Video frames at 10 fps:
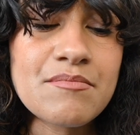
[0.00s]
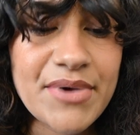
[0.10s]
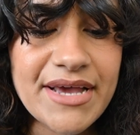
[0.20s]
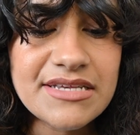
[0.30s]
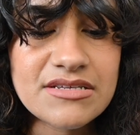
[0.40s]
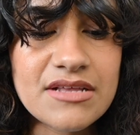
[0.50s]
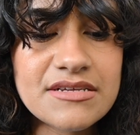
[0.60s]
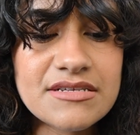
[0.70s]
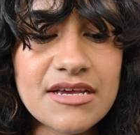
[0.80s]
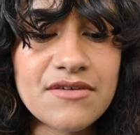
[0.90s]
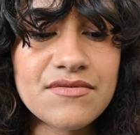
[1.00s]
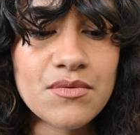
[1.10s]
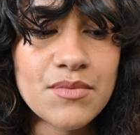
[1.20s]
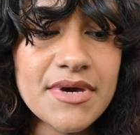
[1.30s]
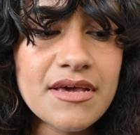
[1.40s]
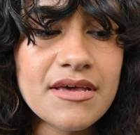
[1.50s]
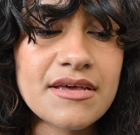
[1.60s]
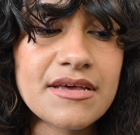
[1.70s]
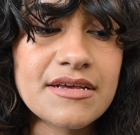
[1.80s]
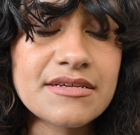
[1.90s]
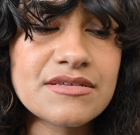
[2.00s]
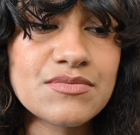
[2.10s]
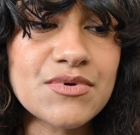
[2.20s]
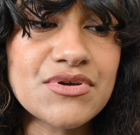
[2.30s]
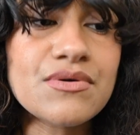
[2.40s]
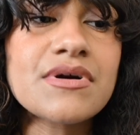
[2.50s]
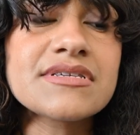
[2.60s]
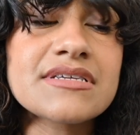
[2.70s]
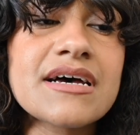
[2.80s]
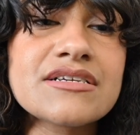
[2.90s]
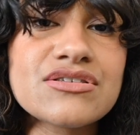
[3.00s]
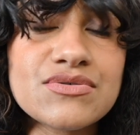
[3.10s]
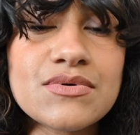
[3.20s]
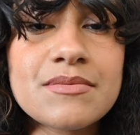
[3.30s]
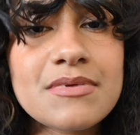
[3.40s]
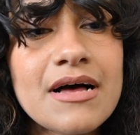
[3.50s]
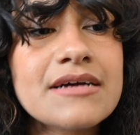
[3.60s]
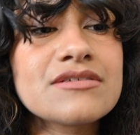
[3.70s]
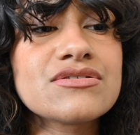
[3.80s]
based on the day of the week is when you are assigned to apply.